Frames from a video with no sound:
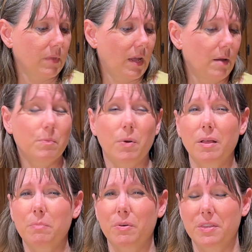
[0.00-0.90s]
I would
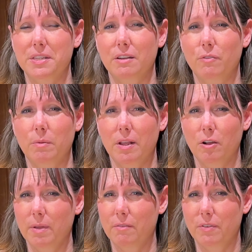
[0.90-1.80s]
probably put this in if we made
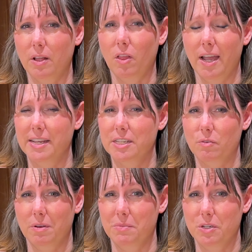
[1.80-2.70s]
homemade vanilla ice
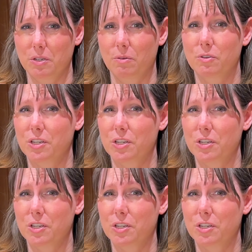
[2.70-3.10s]
cream too,